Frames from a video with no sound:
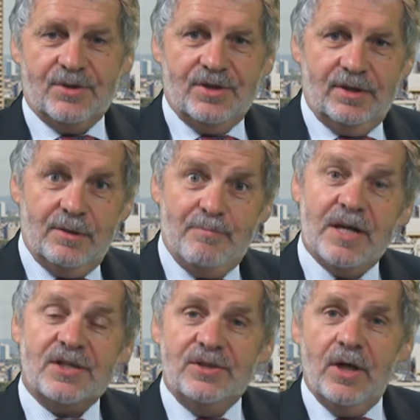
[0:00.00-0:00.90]
the
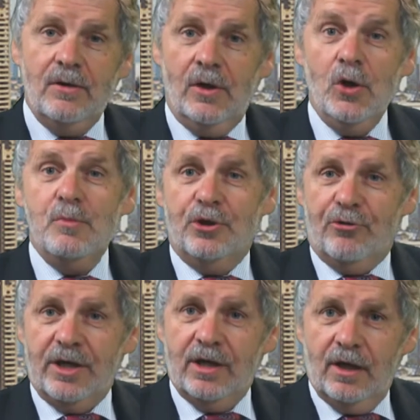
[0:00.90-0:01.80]
best known
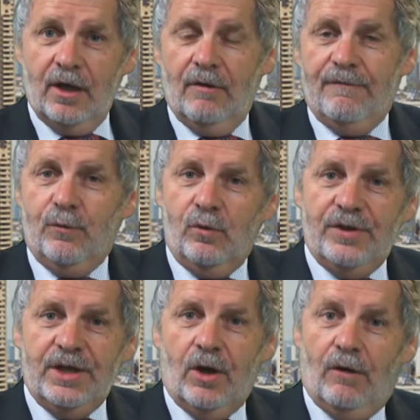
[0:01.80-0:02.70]
luminary for
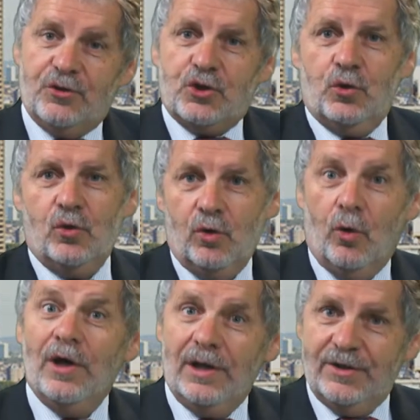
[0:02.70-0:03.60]
the offshore
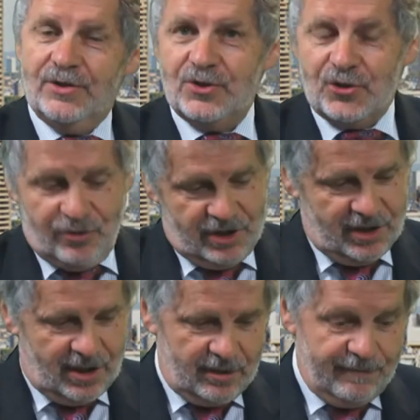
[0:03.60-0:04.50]
oil industry.
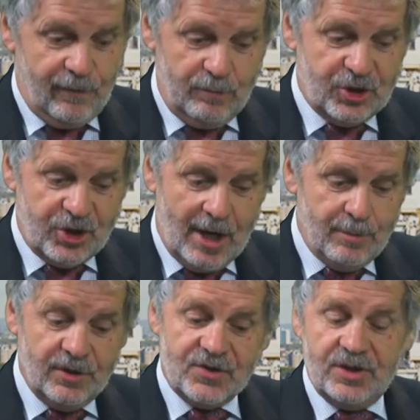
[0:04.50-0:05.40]
The former
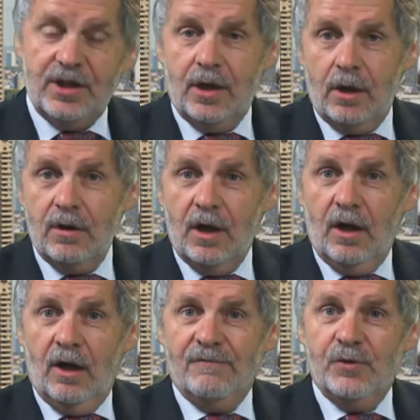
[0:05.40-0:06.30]
chairman and CEO
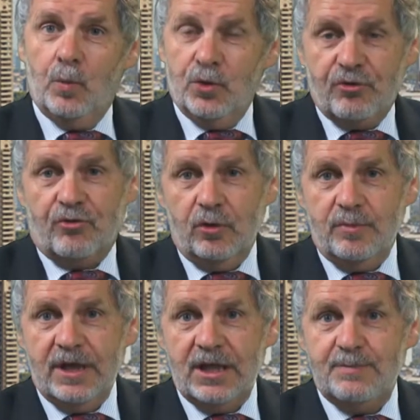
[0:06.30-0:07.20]
of the Wood
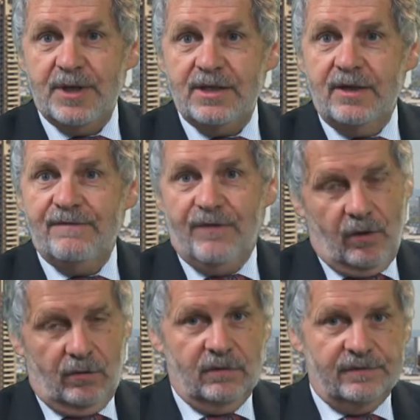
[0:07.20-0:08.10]
Group, he's been
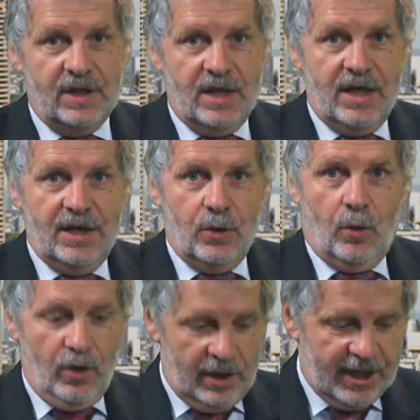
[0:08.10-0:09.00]
involved in
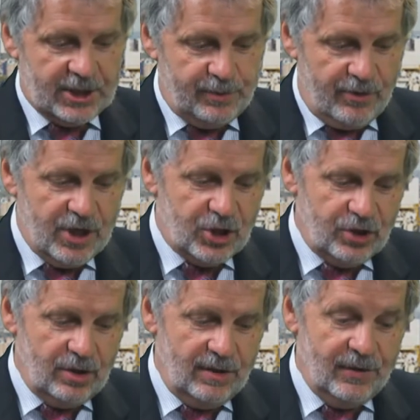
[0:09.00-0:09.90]
oil
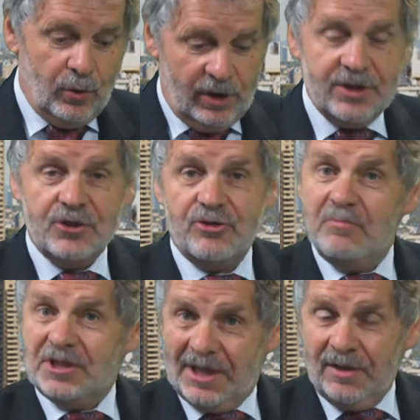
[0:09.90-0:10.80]
exploration in the oil industry,
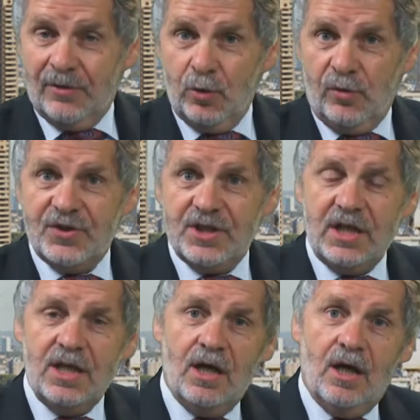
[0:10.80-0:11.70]
in particular the North
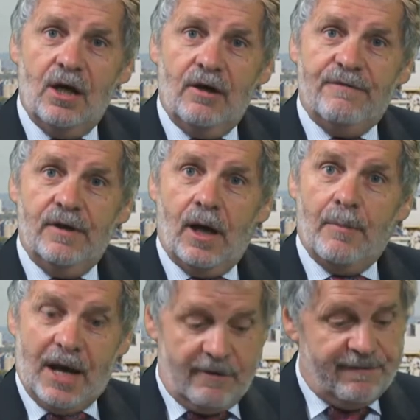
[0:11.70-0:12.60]
Sea, for
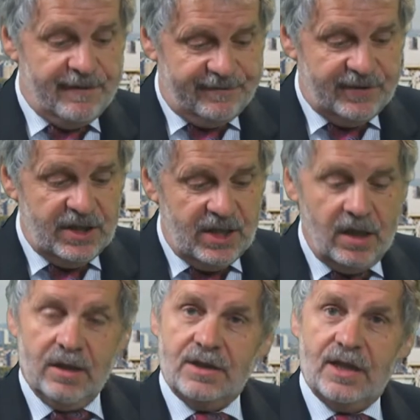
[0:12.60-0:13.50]
about 50
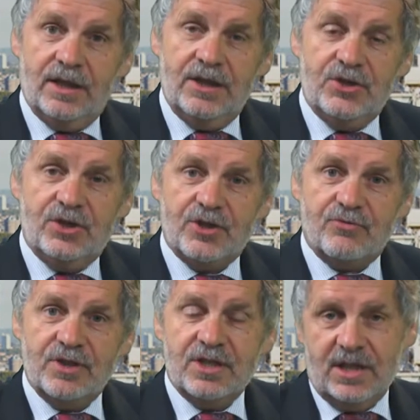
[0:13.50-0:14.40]
years, and he's
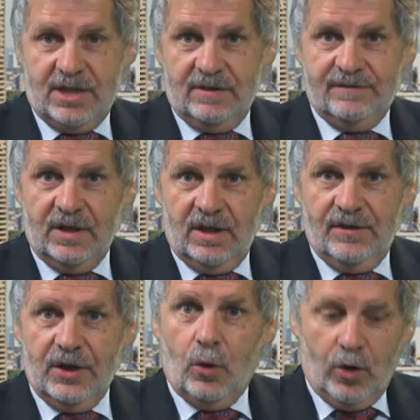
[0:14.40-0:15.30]
just received
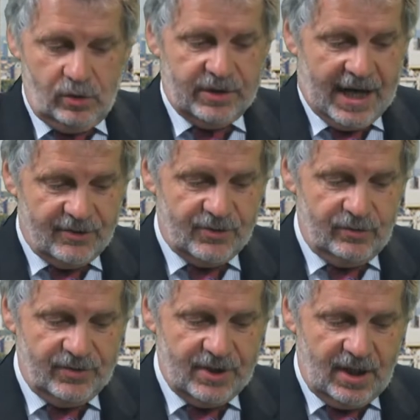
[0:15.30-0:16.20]
the Oil
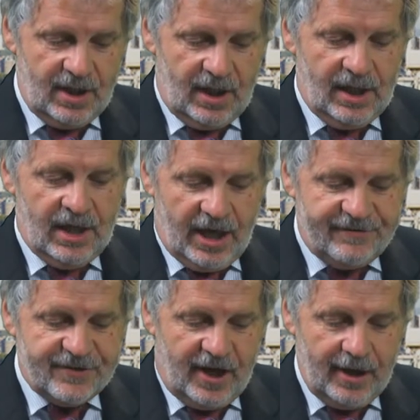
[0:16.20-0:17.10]
Council's
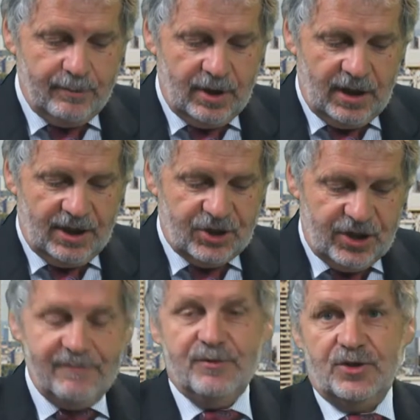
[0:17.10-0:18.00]
Lifetime
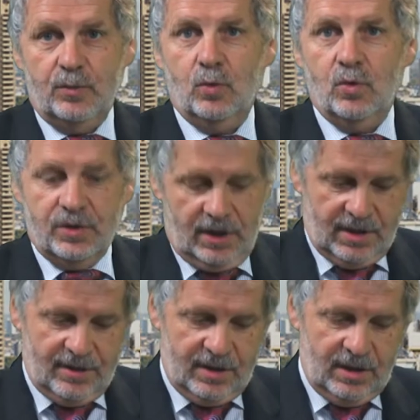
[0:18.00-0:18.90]
Achievement Award
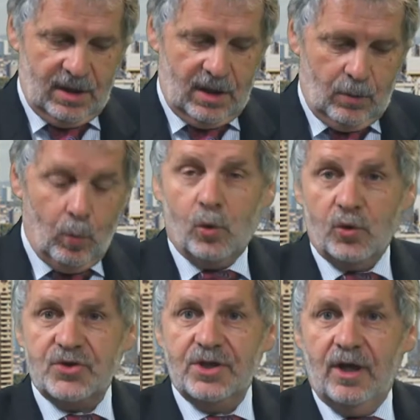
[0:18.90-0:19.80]
at the
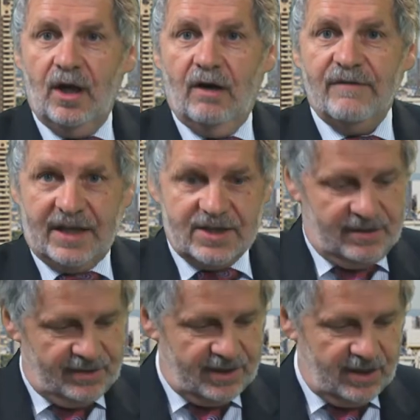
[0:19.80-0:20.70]
Awards of
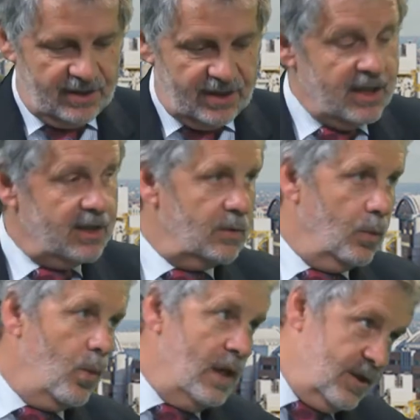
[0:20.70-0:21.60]
Excellence. So Ian,
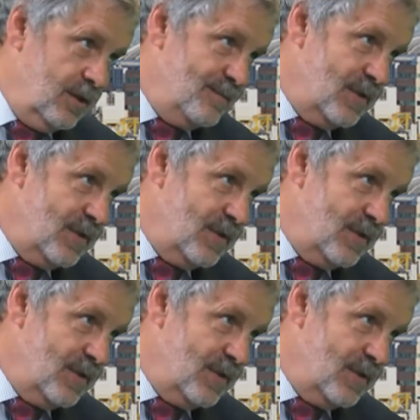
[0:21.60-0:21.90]
welcome.